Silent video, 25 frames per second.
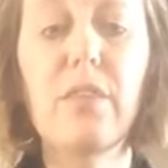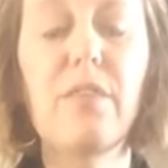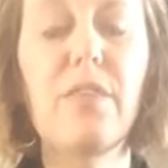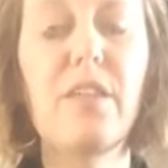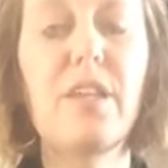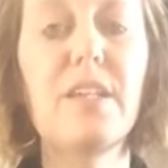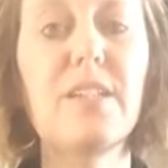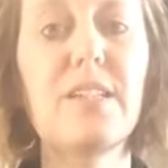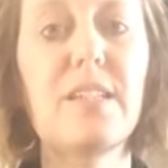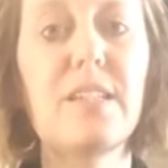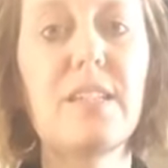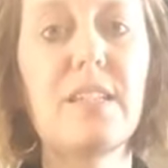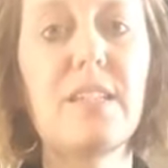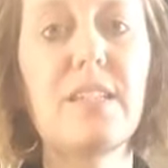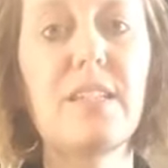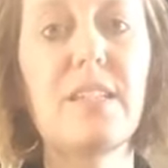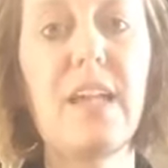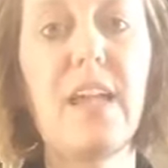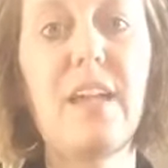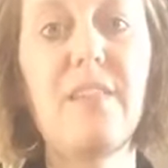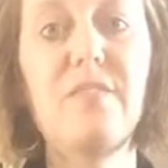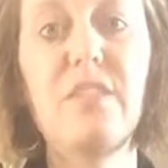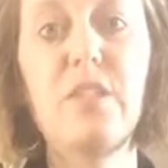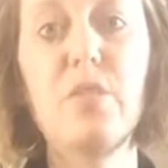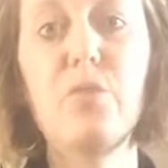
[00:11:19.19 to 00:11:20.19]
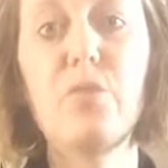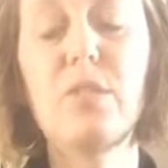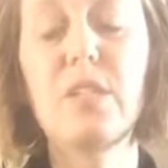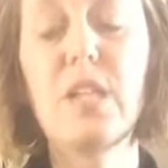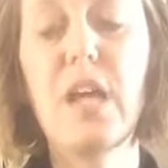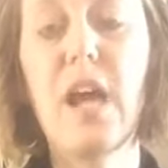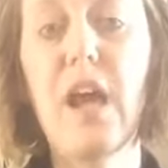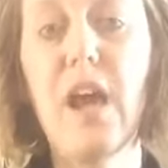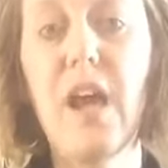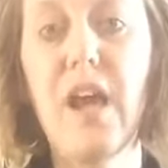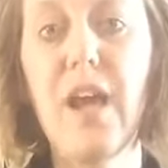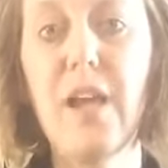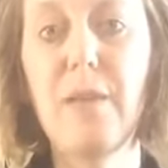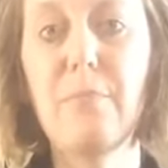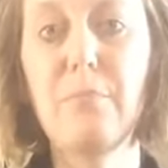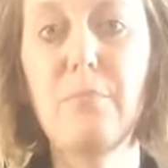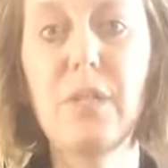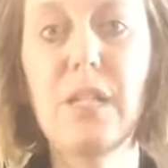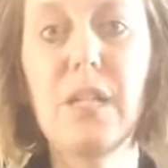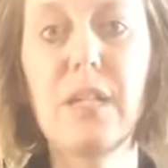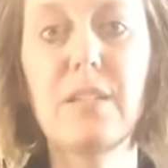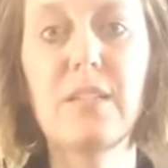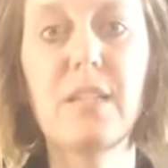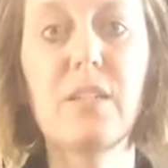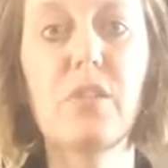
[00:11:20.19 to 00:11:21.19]
This saves you time
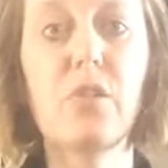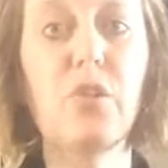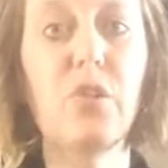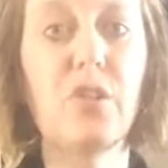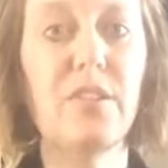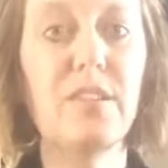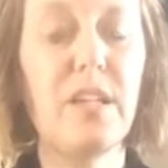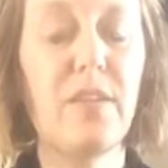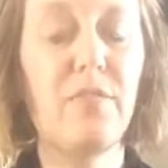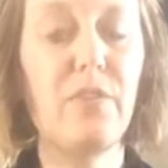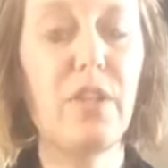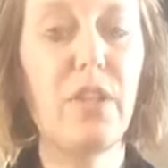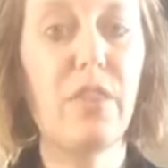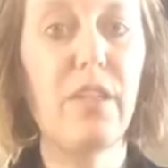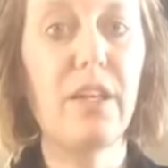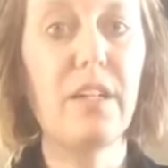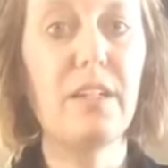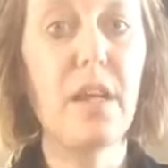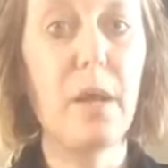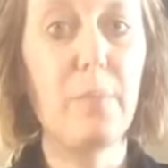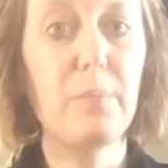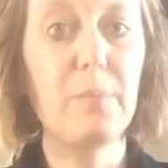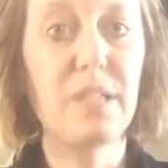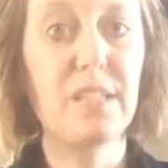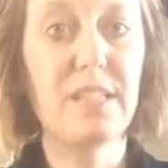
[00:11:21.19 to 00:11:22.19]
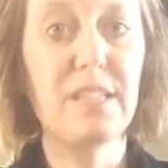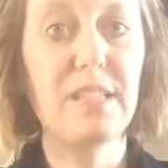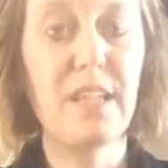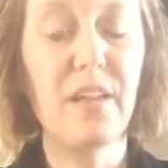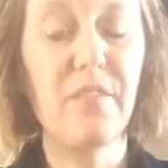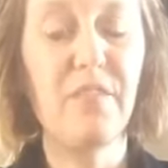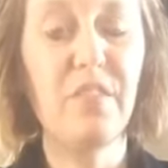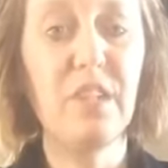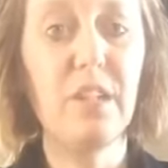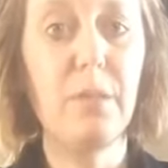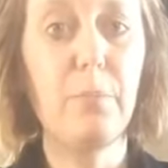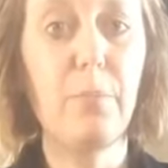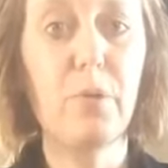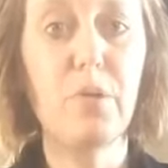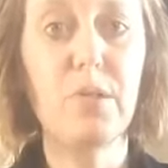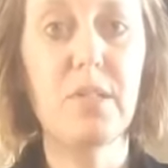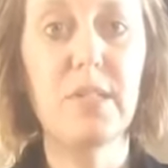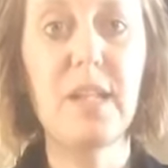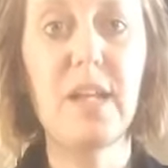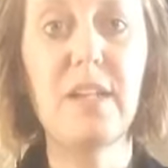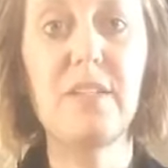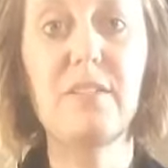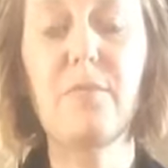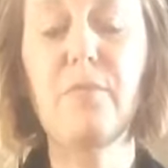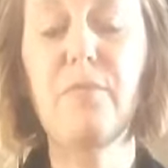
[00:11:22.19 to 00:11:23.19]
because it cooks everything up to
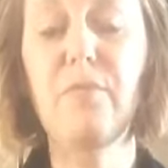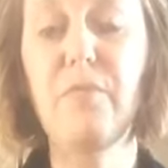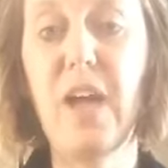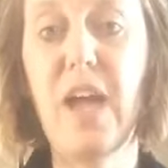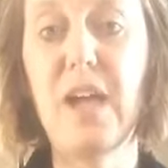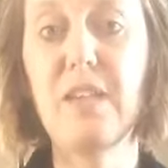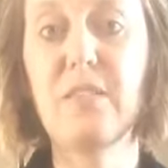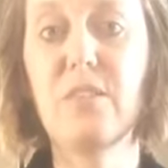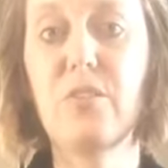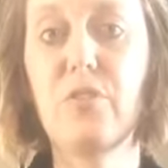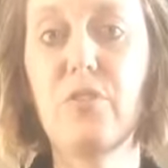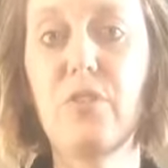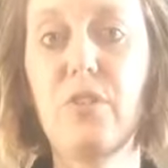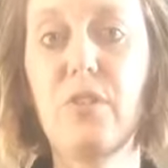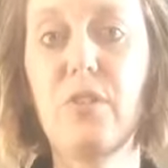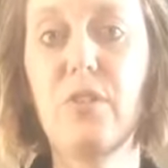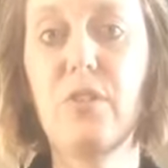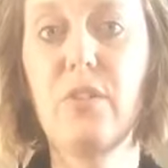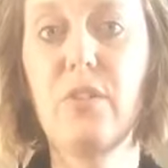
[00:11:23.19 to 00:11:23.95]
70% faster.